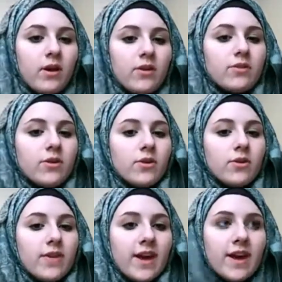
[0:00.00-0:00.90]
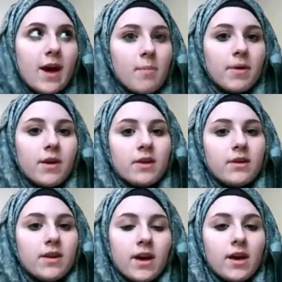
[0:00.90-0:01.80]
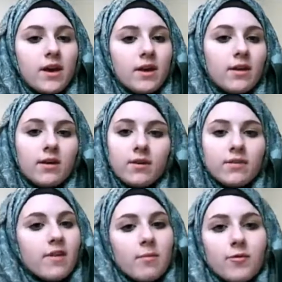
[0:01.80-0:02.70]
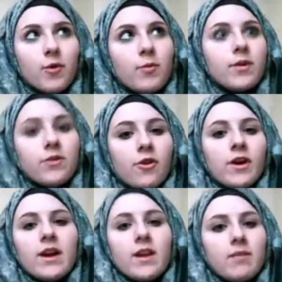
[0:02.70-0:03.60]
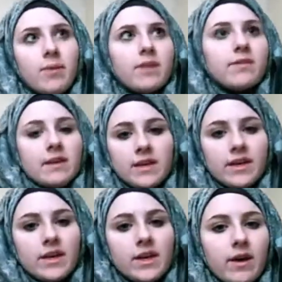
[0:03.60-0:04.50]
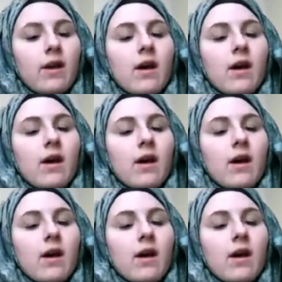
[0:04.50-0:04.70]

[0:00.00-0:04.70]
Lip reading: So that happened. Yay, Islamophobia is created, basically.